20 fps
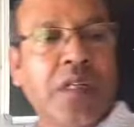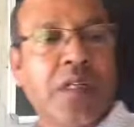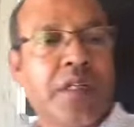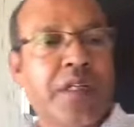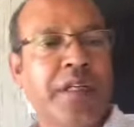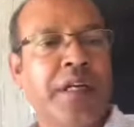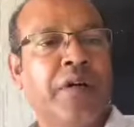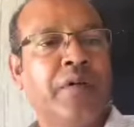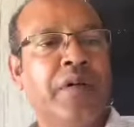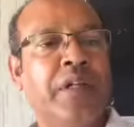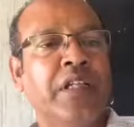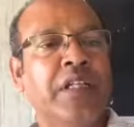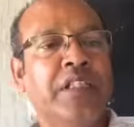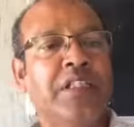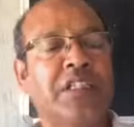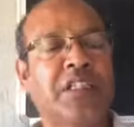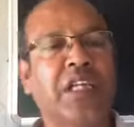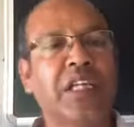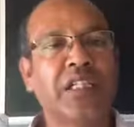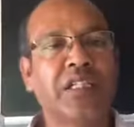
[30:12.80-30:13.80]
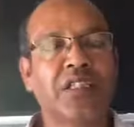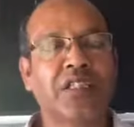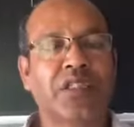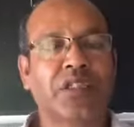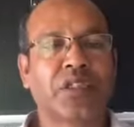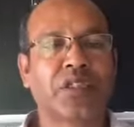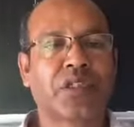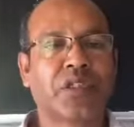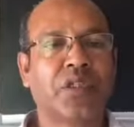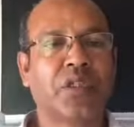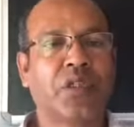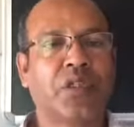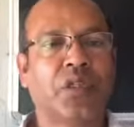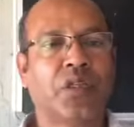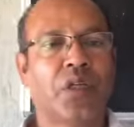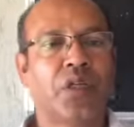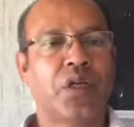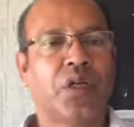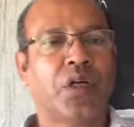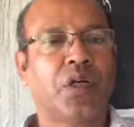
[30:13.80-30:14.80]
Now in this case,
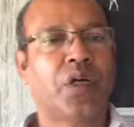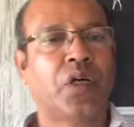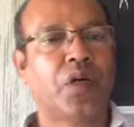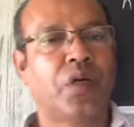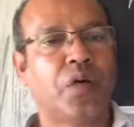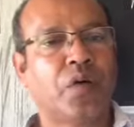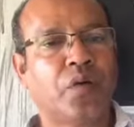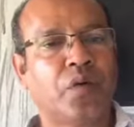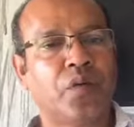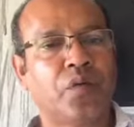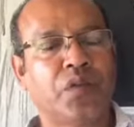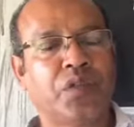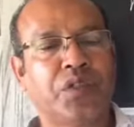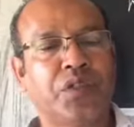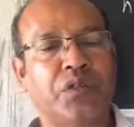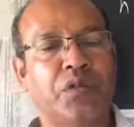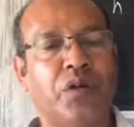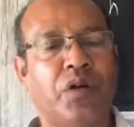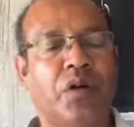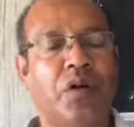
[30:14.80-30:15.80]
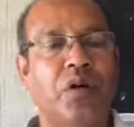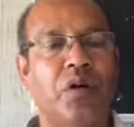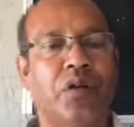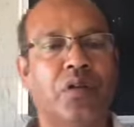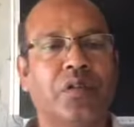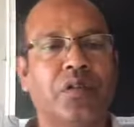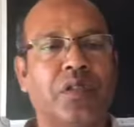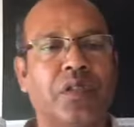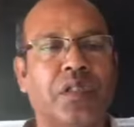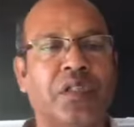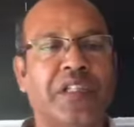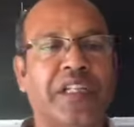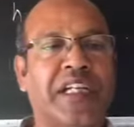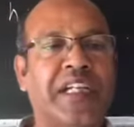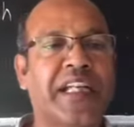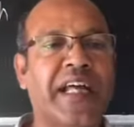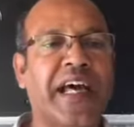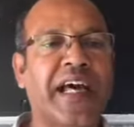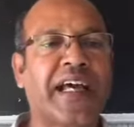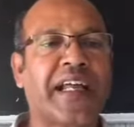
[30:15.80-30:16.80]
we draw the ray
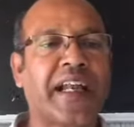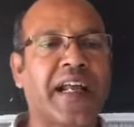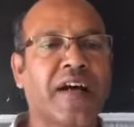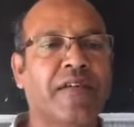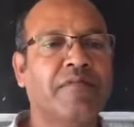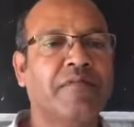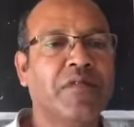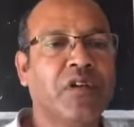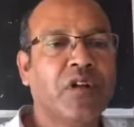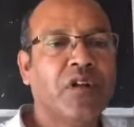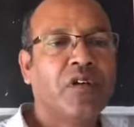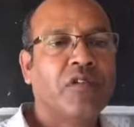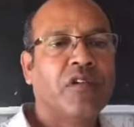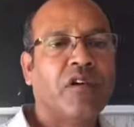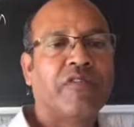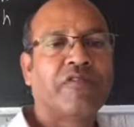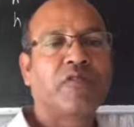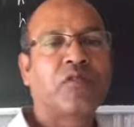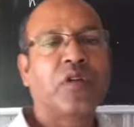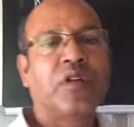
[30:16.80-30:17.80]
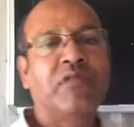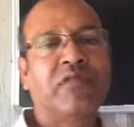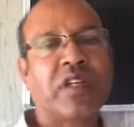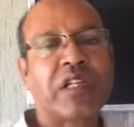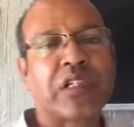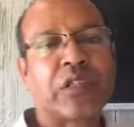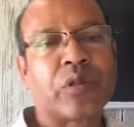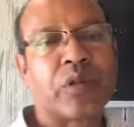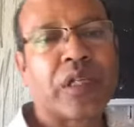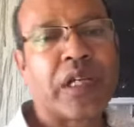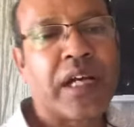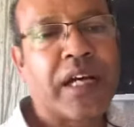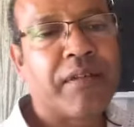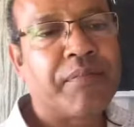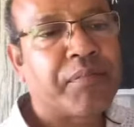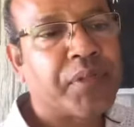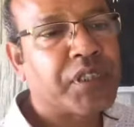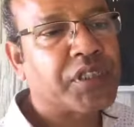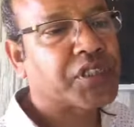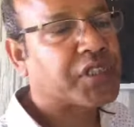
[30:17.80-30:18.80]
diagram of Queen Victoria
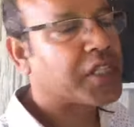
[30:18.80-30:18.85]
and Prince